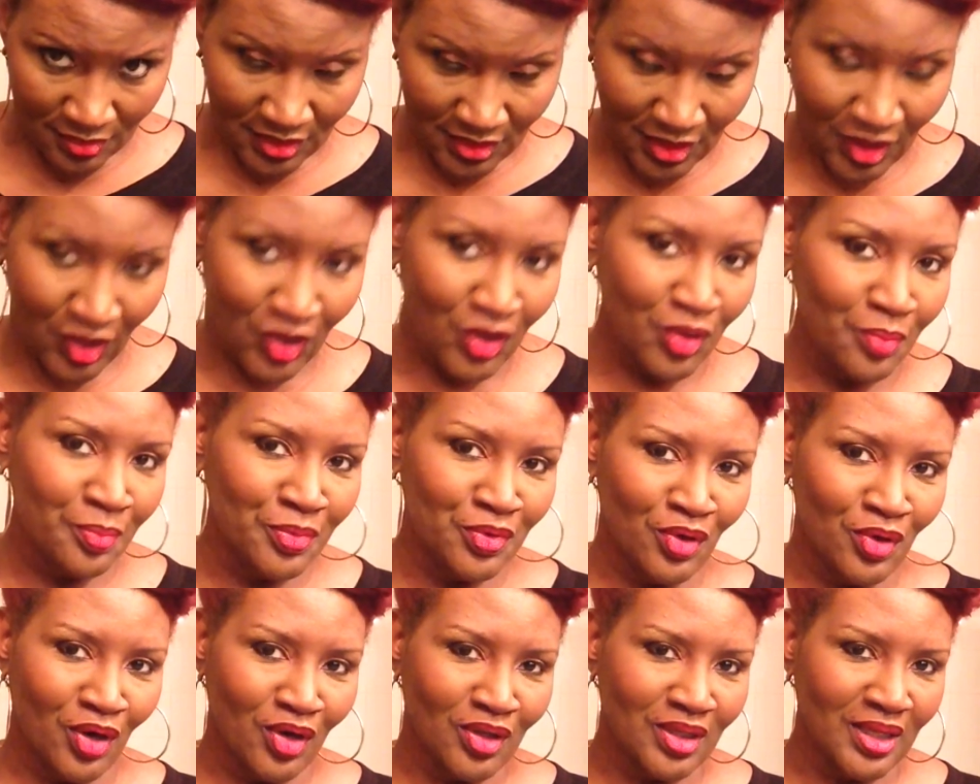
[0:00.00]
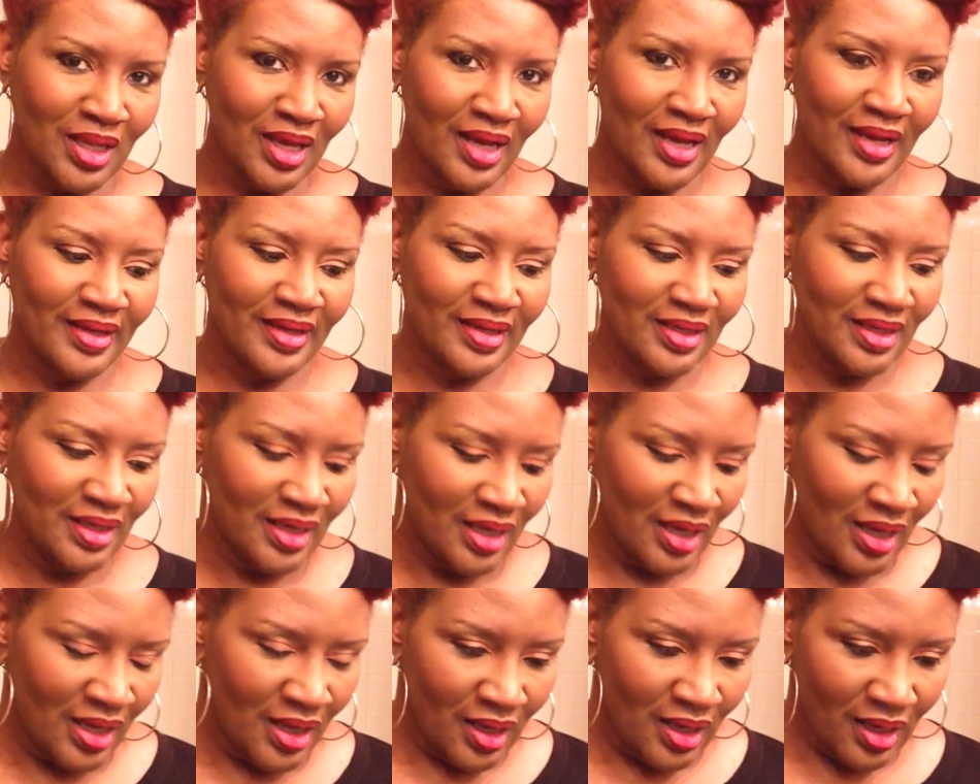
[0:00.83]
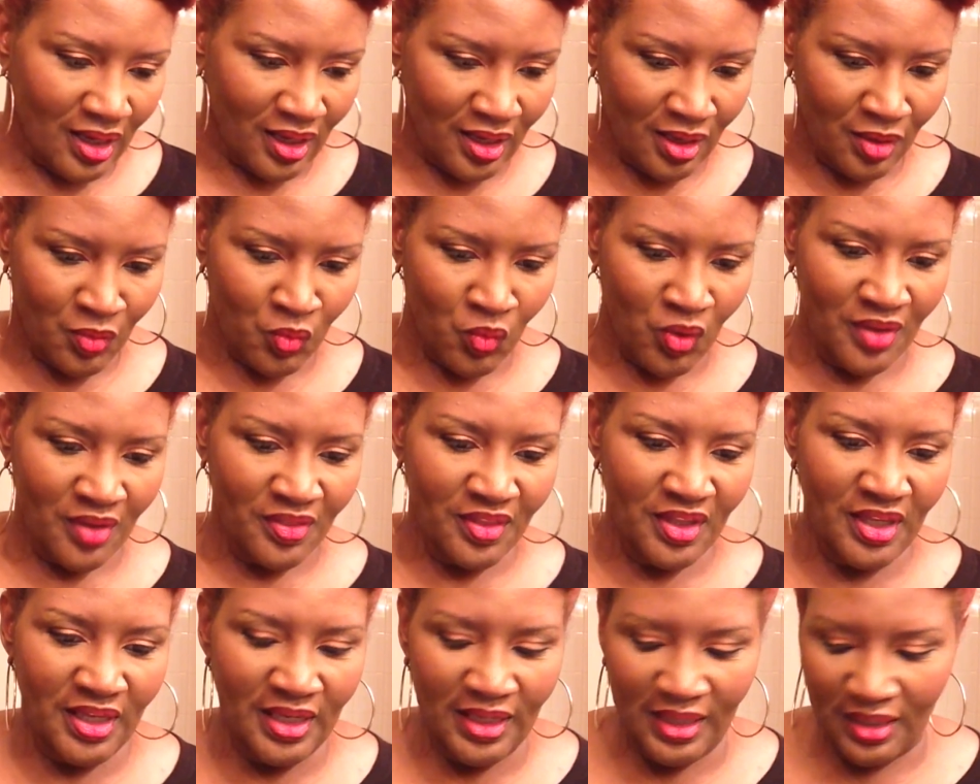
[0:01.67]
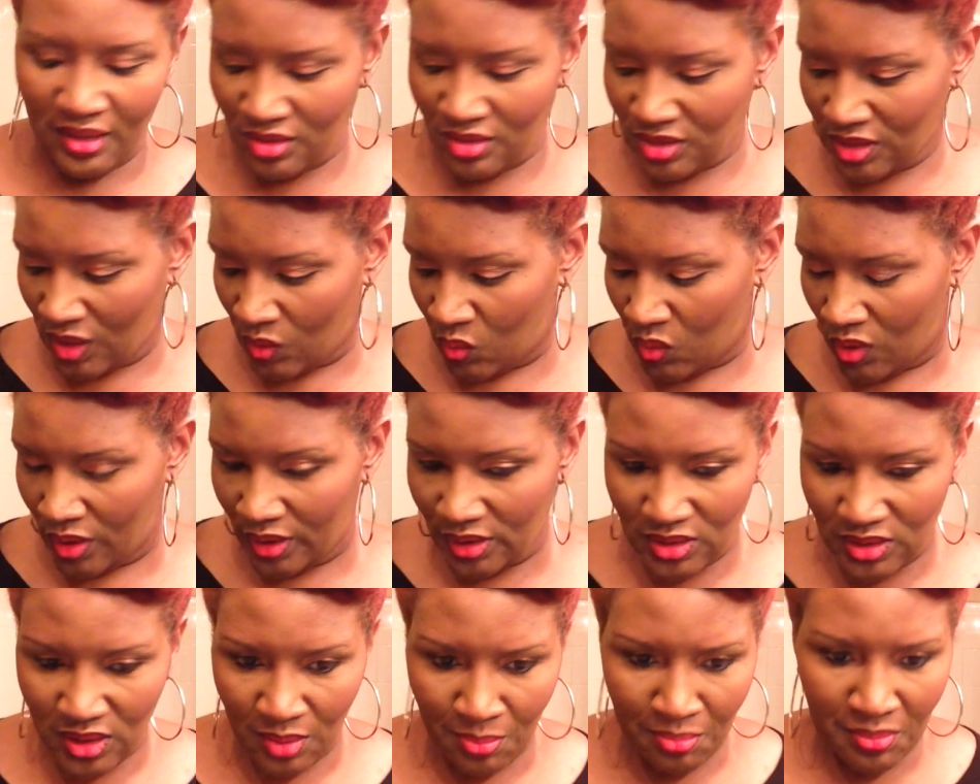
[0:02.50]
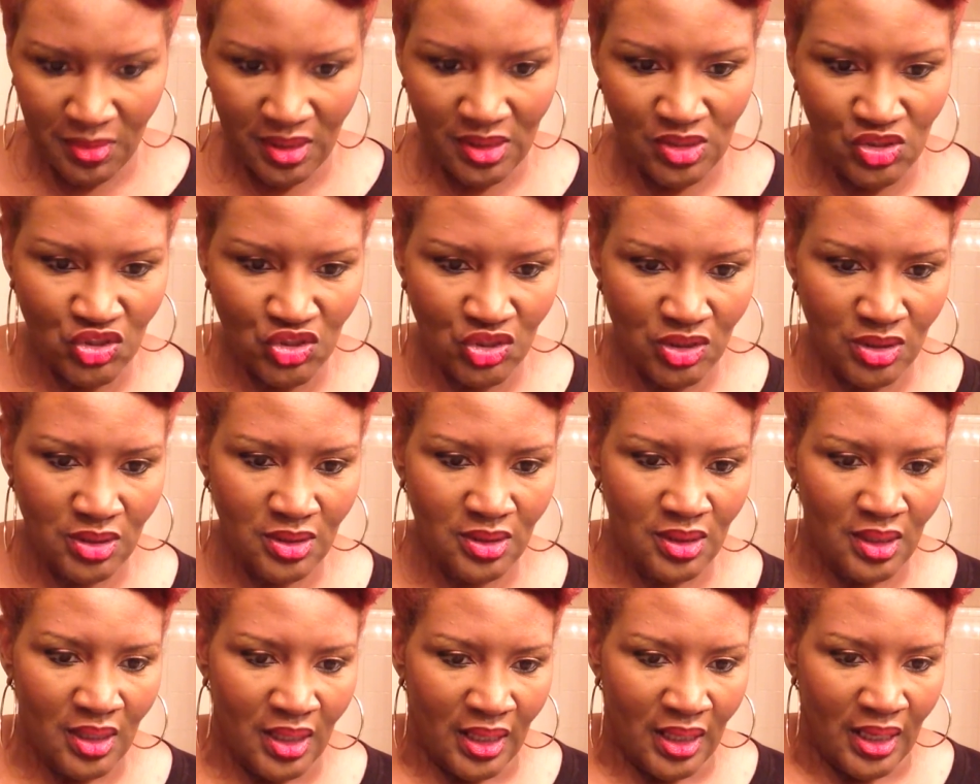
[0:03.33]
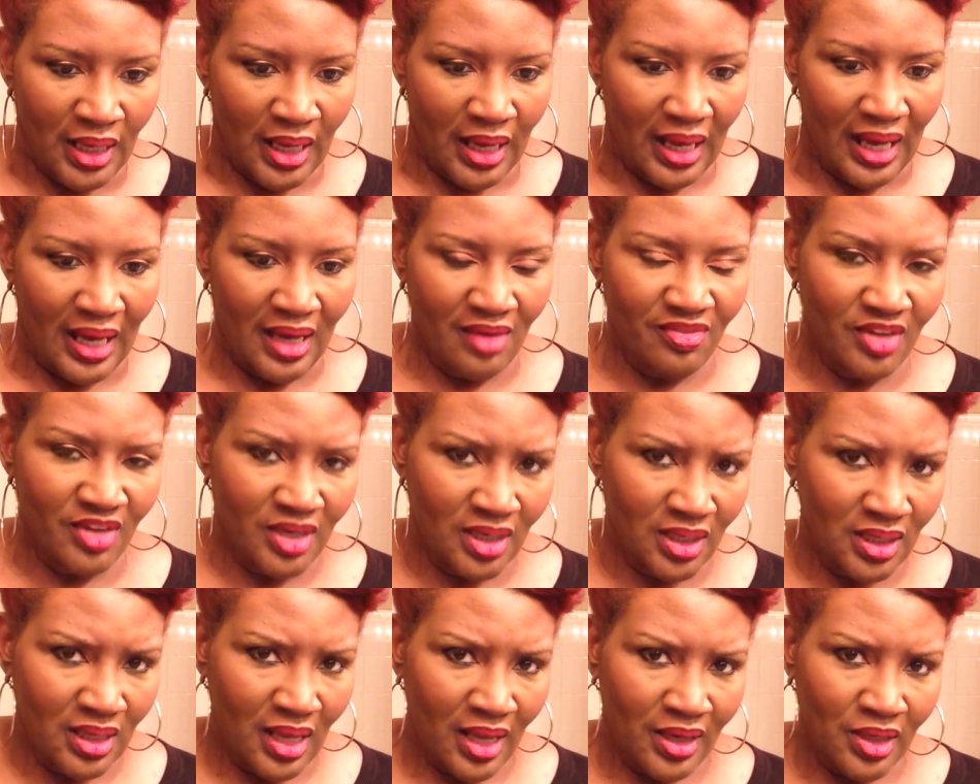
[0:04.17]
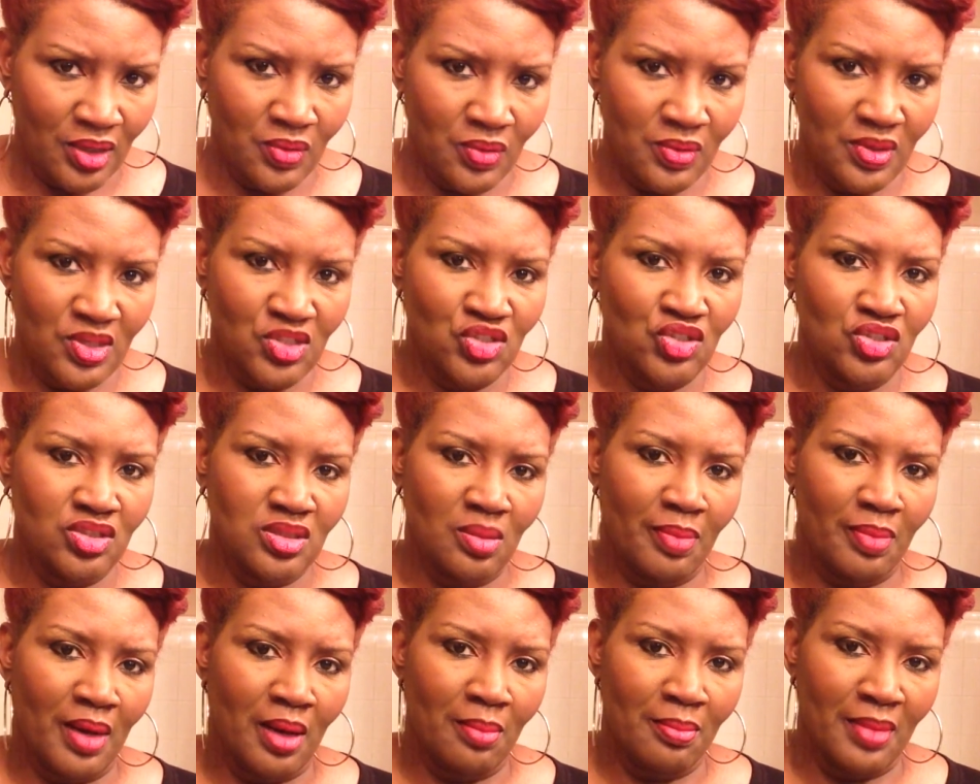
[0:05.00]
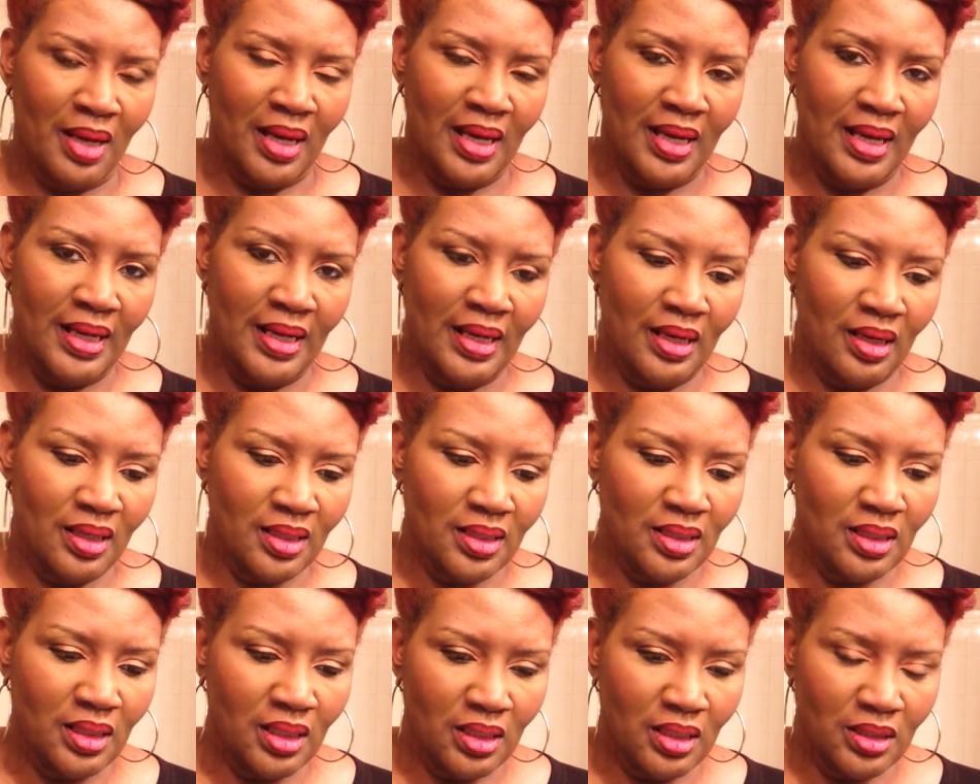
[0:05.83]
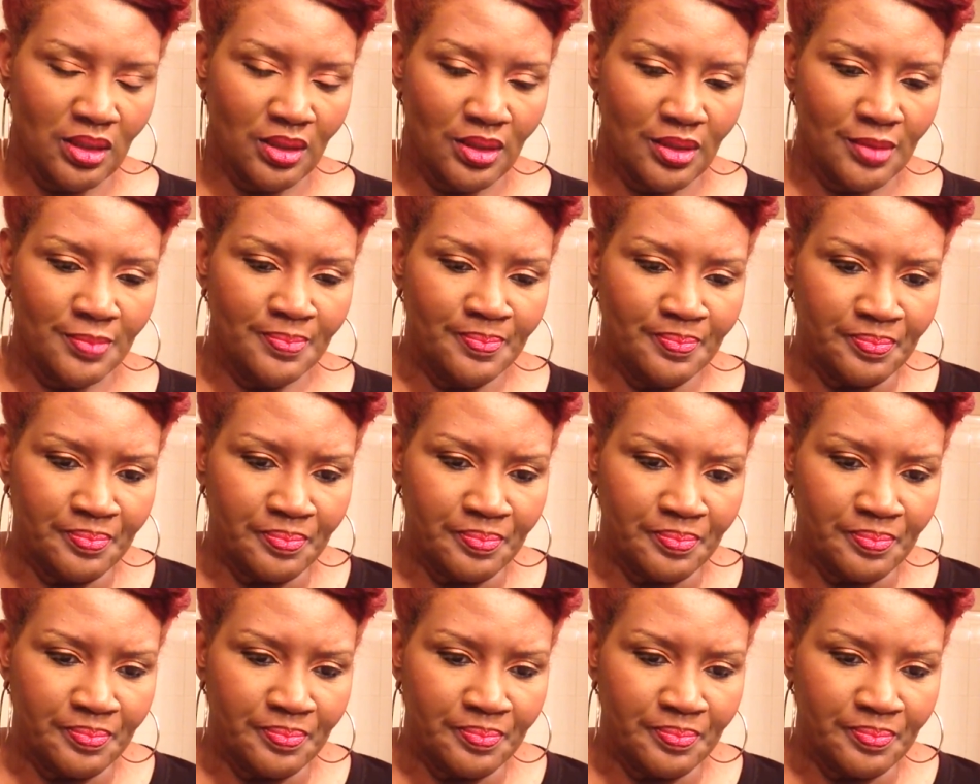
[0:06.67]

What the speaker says: I hope you all like. One thing else I wanted to mention, I've had a lot of questions about my hair color.